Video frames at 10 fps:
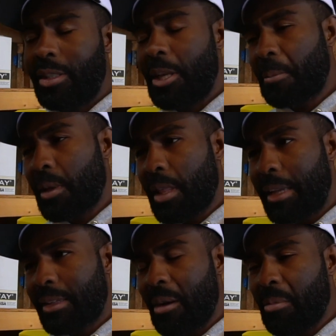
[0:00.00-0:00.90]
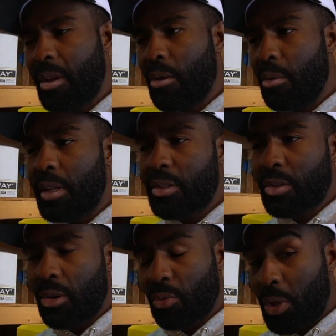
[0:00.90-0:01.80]
Typically that time of the year when it
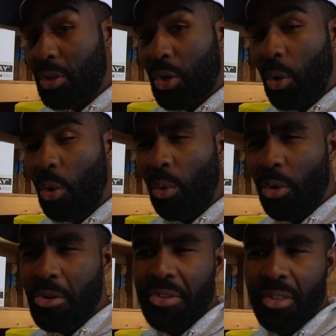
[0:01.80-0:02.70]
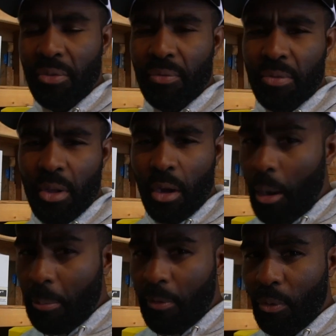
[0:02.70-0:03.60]
starts, when it's cold, water's in the
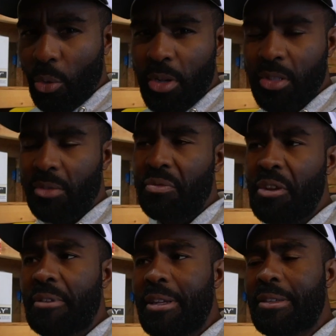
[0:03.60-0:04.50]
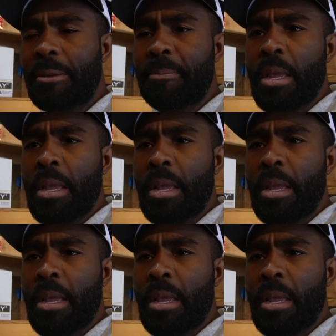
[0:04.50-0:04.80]
upper 40s and 50s,